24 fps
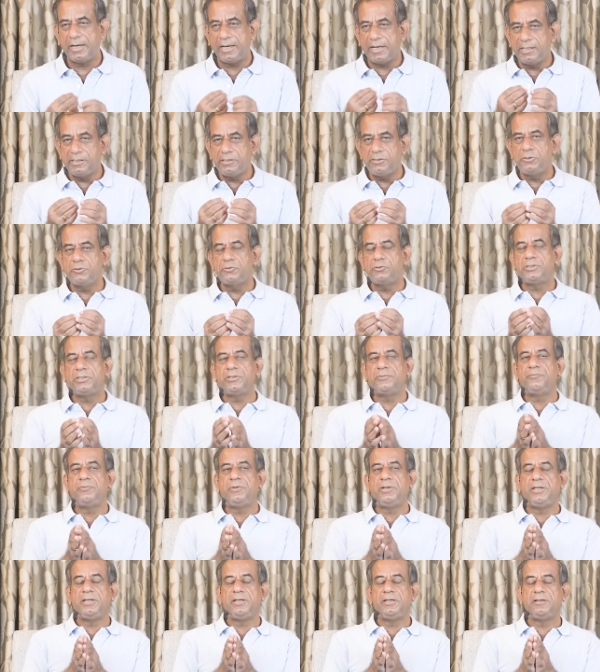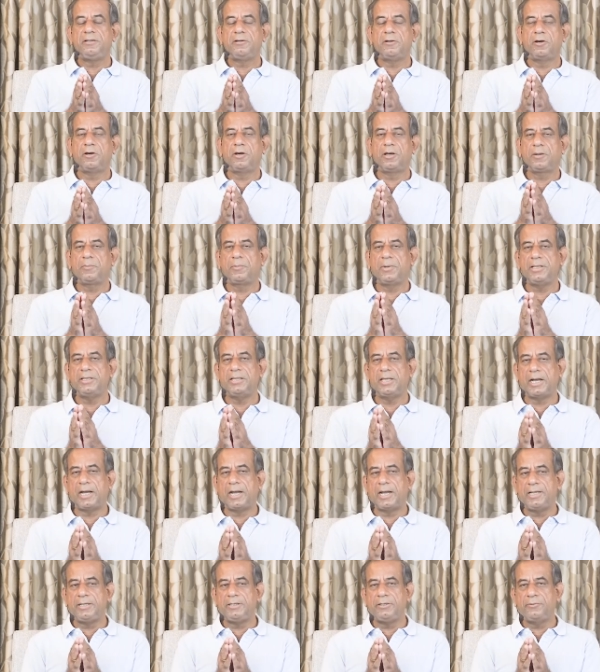intuitively, or by
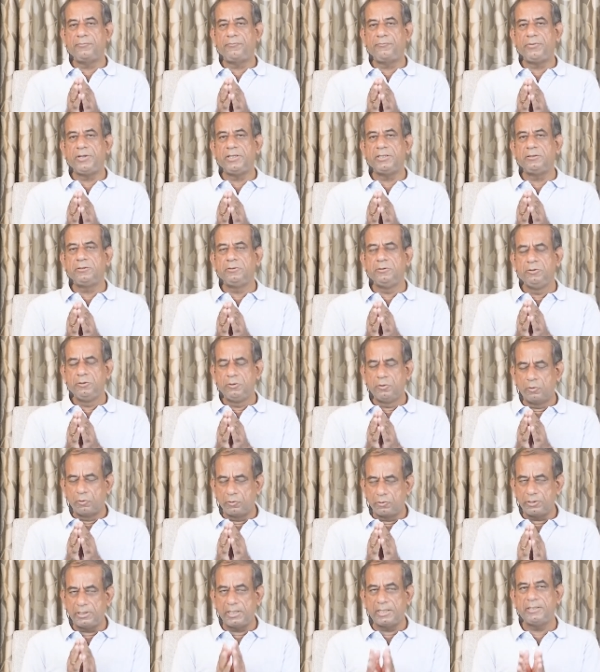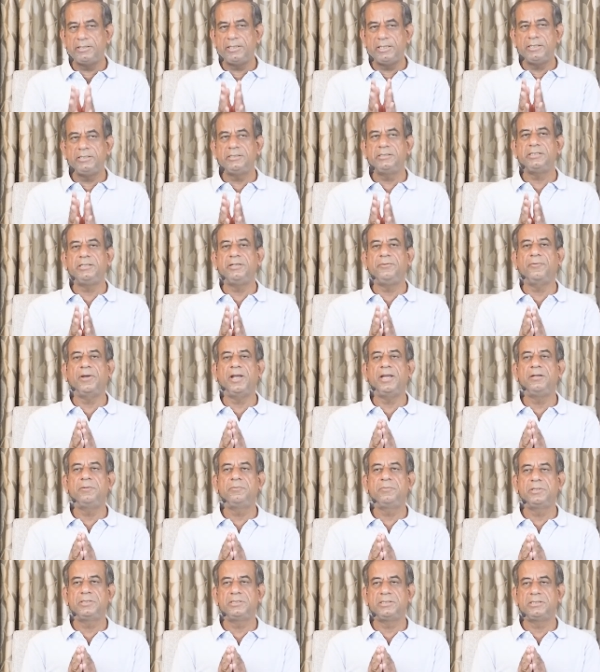the eye of faith know that there is a
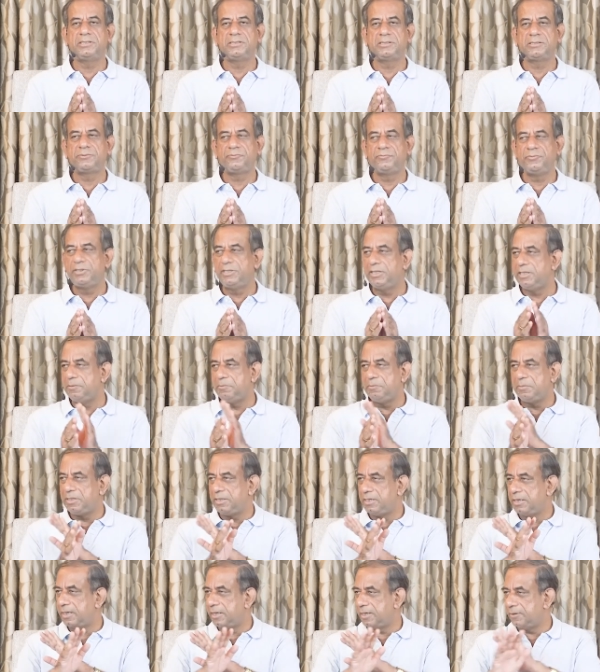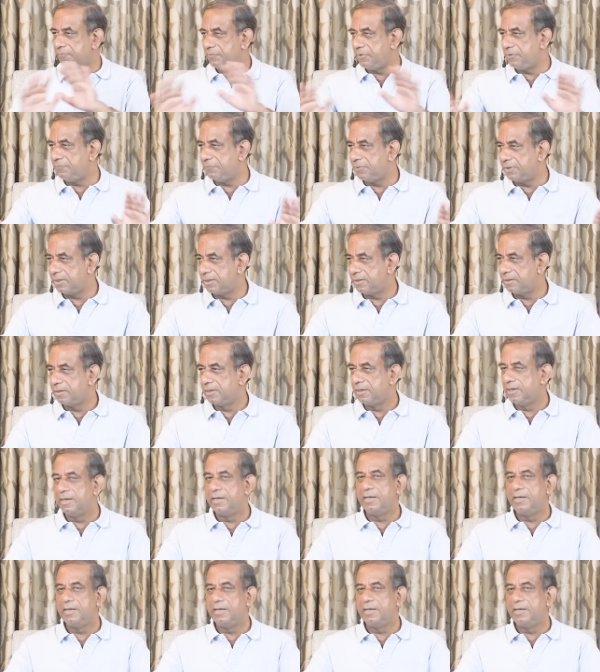divine presence within me and everywhere,